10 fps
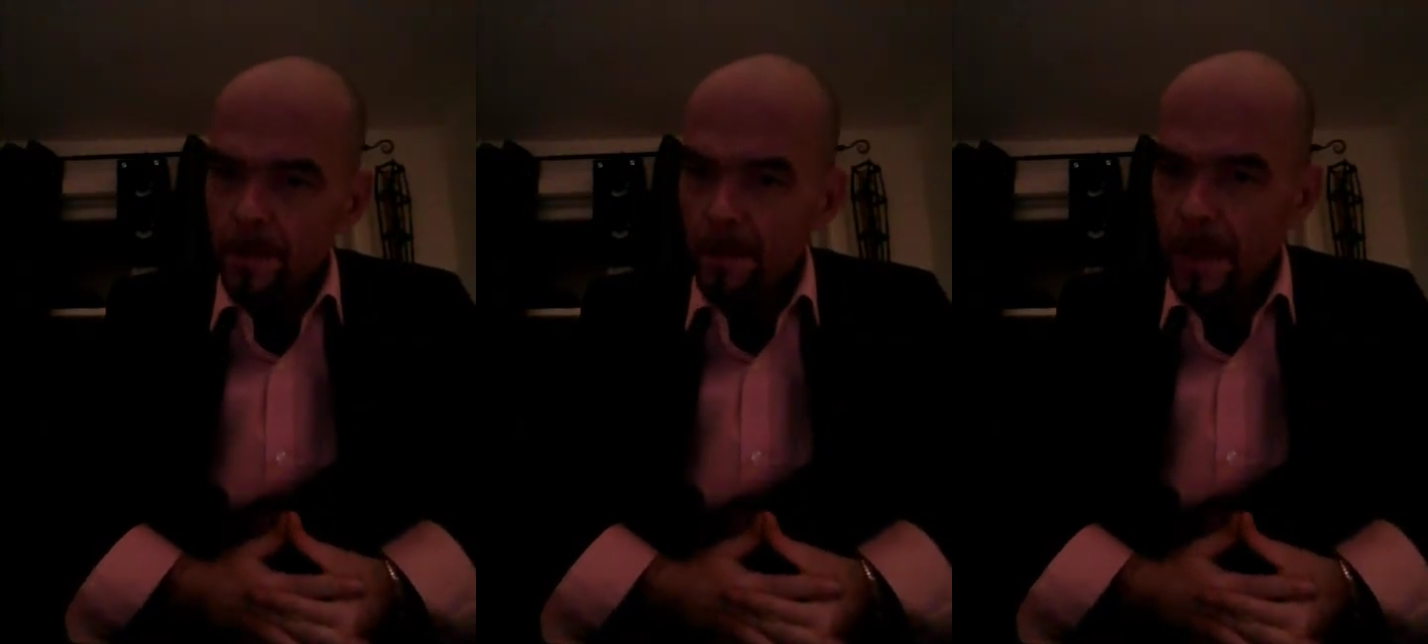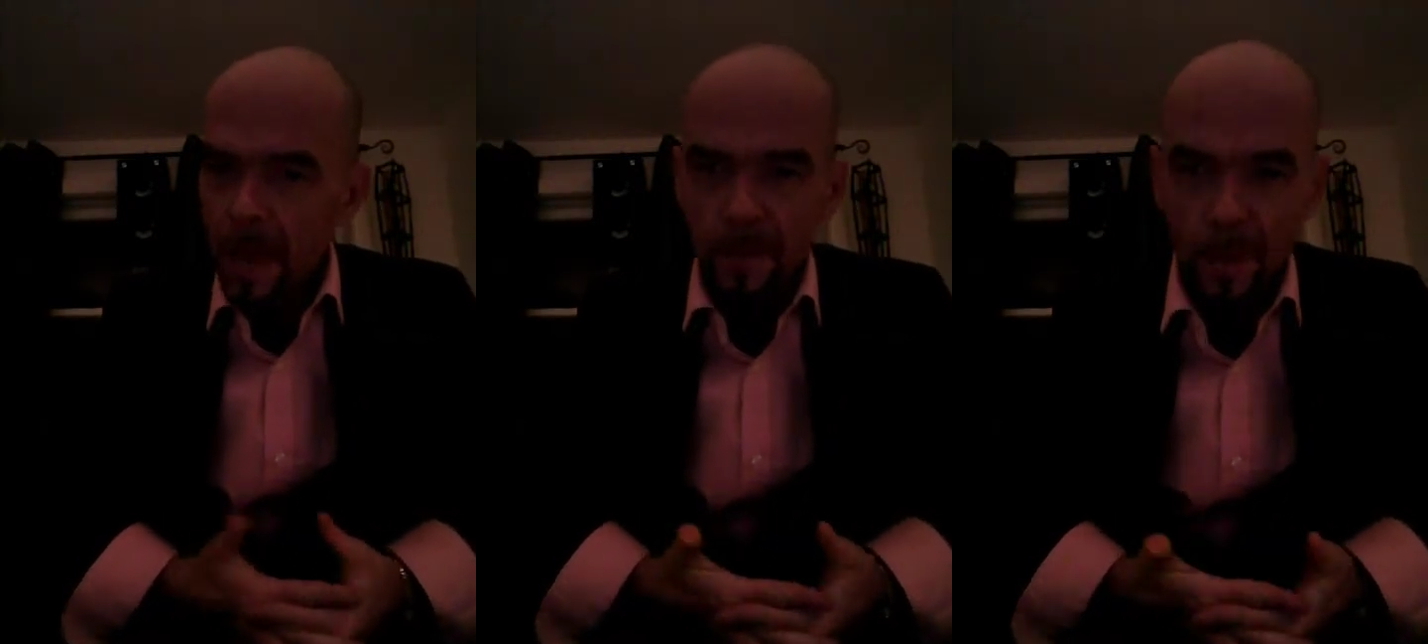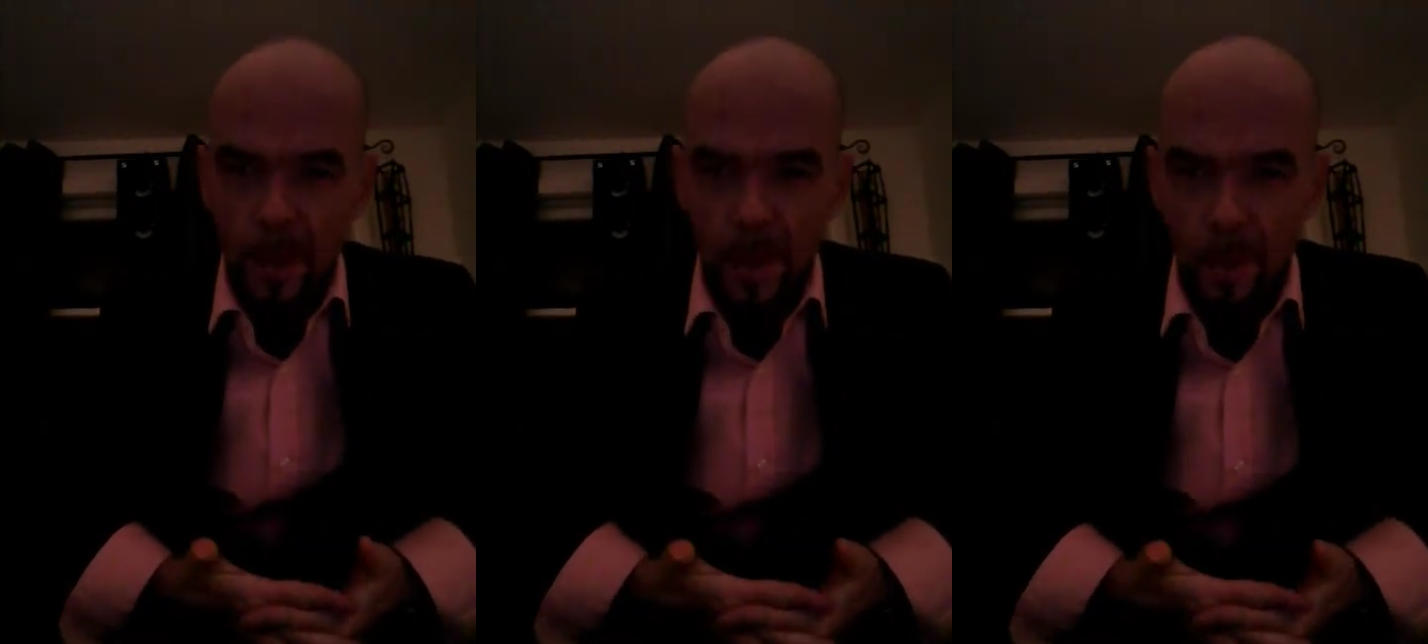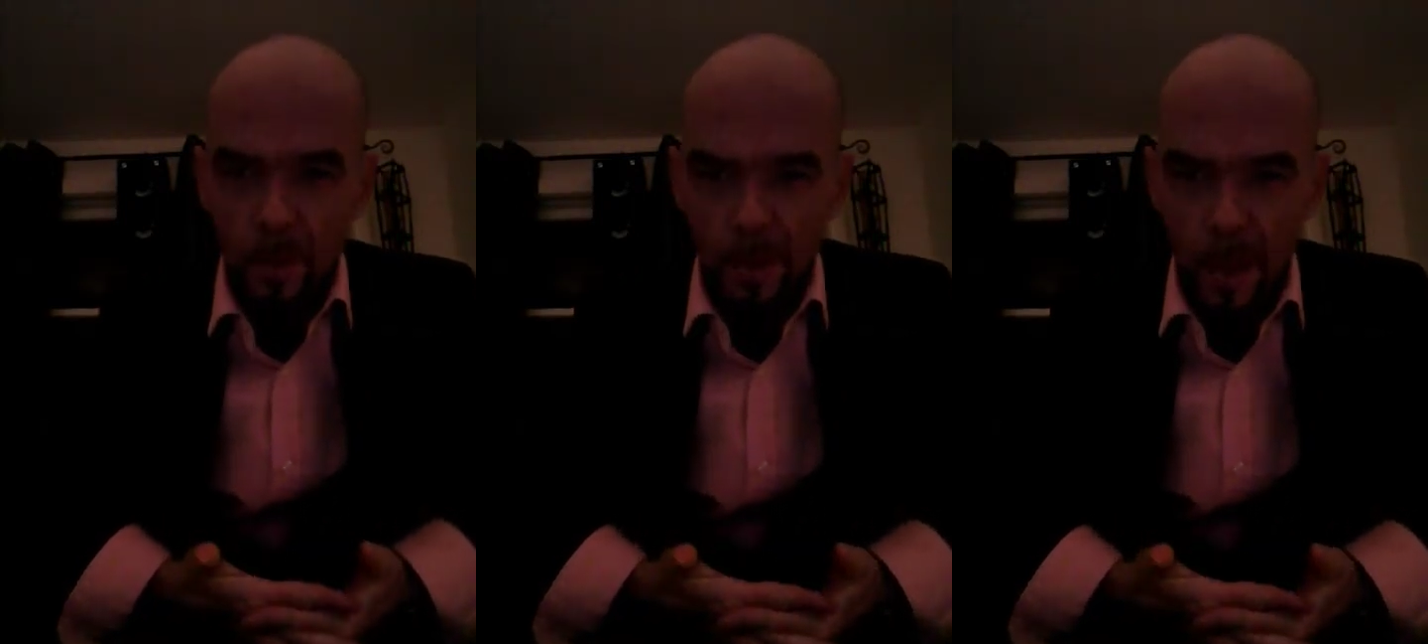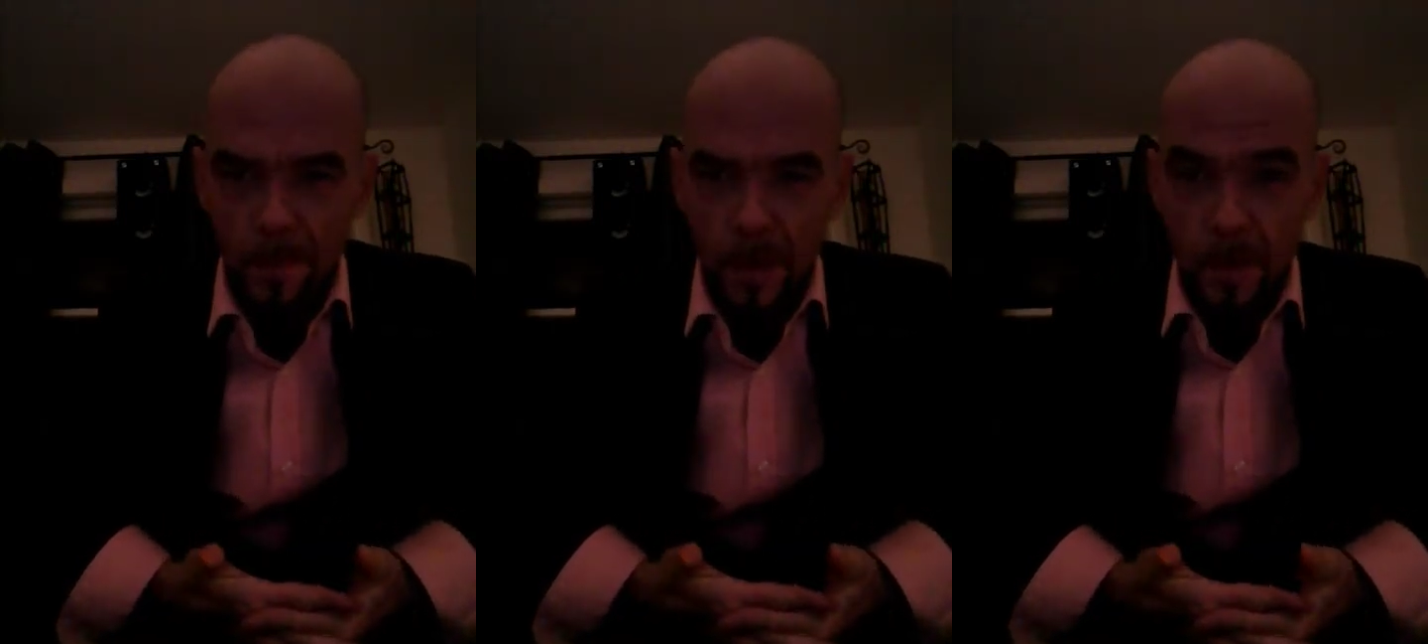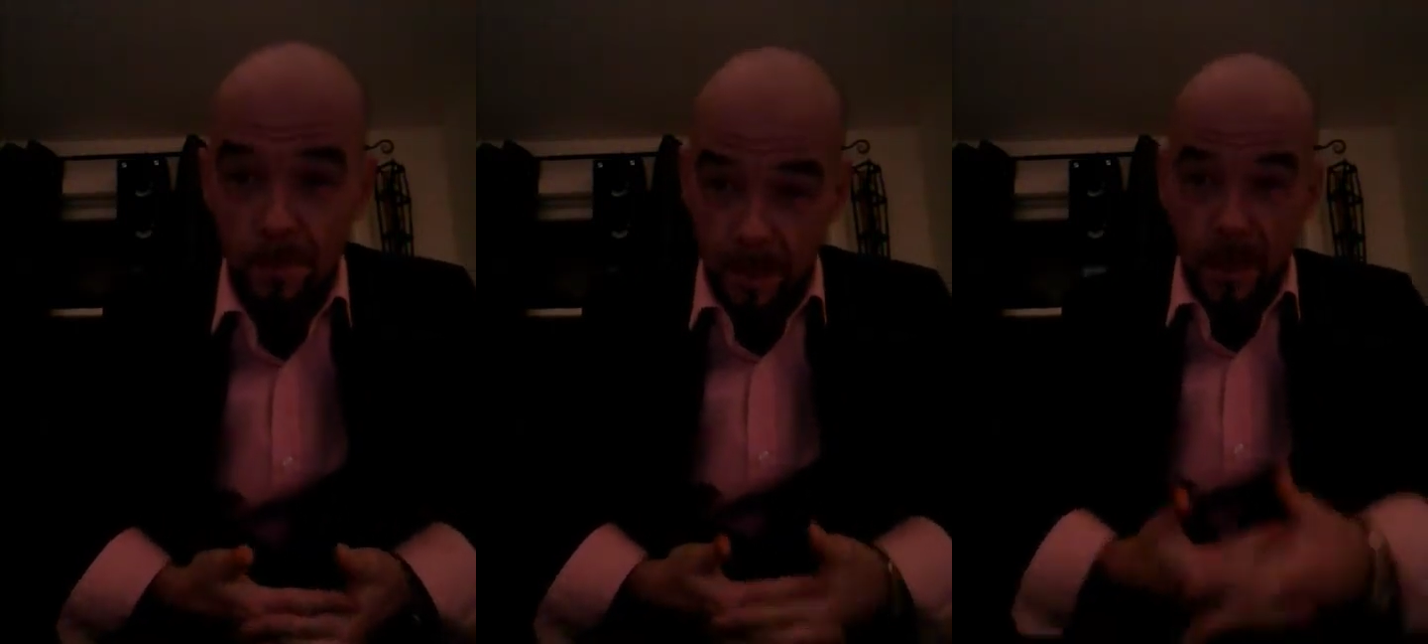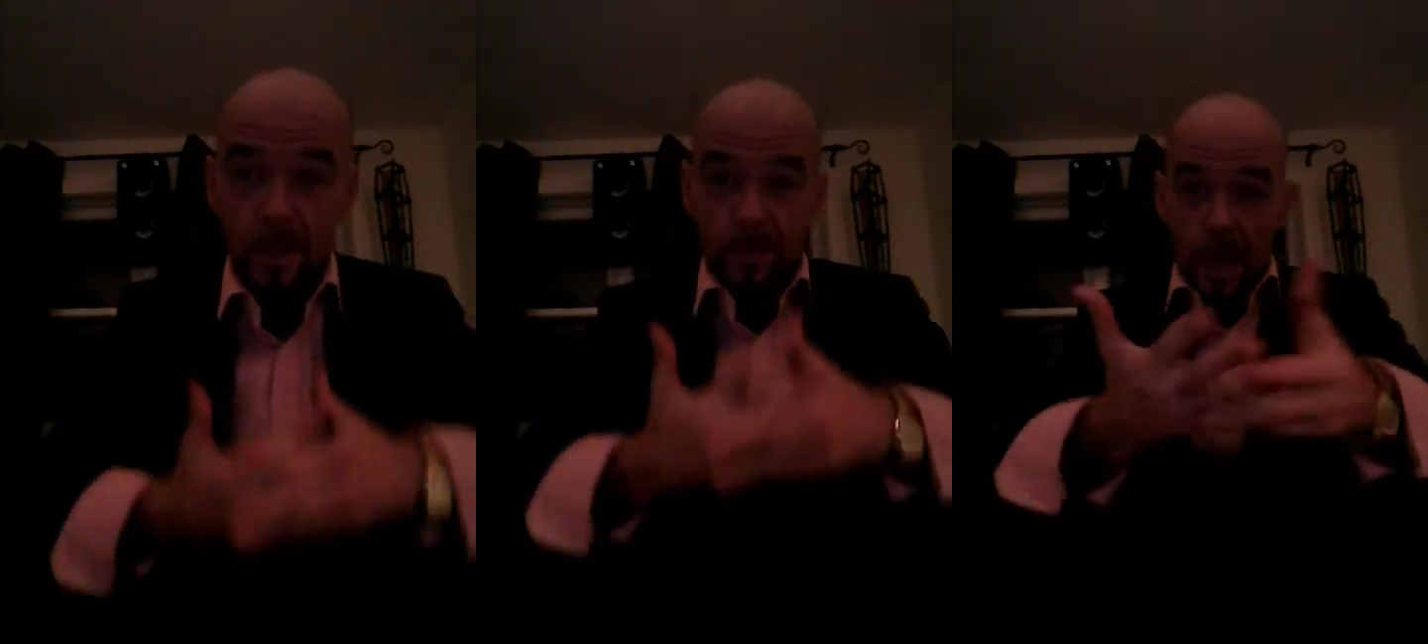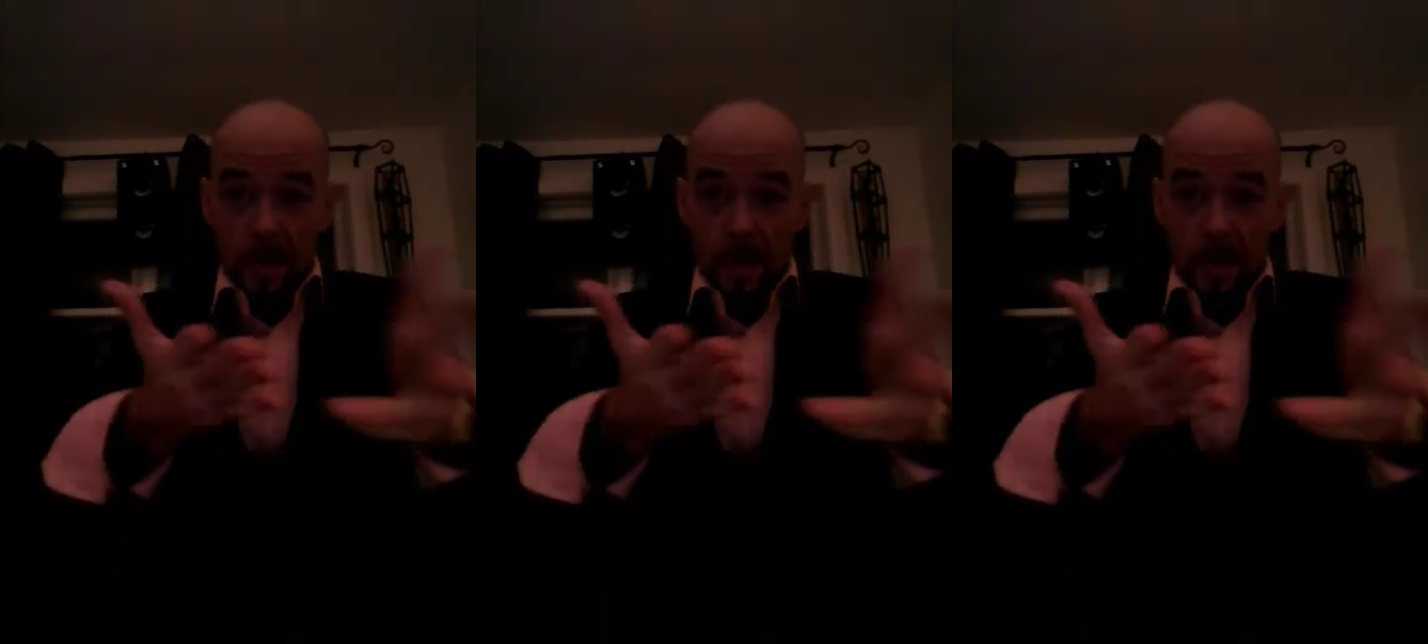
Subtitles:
became very good with numbers because of that.